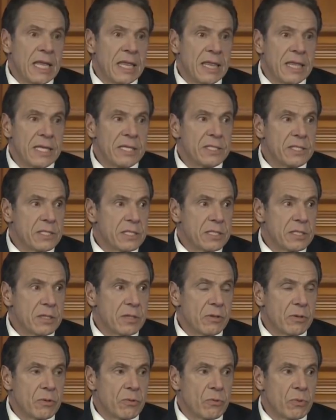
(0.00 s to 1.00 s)

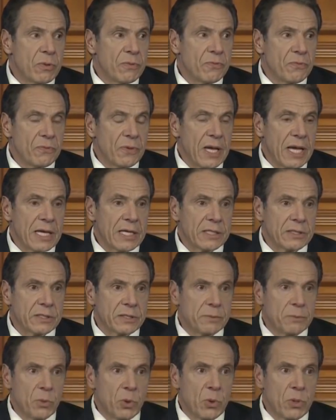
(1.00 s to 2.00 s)
This
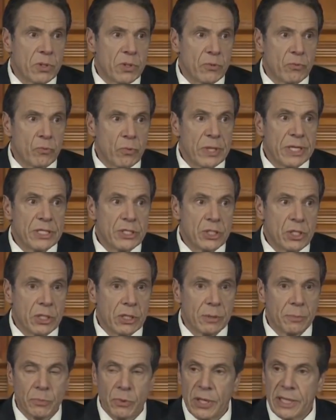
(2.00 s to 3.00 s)
reflects more the
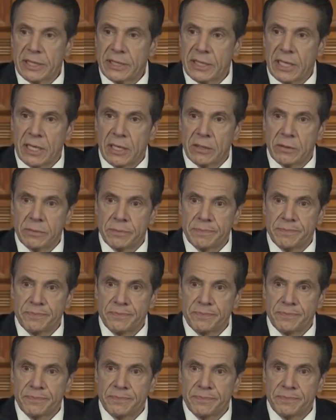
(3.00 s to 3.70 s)
regional breakdown.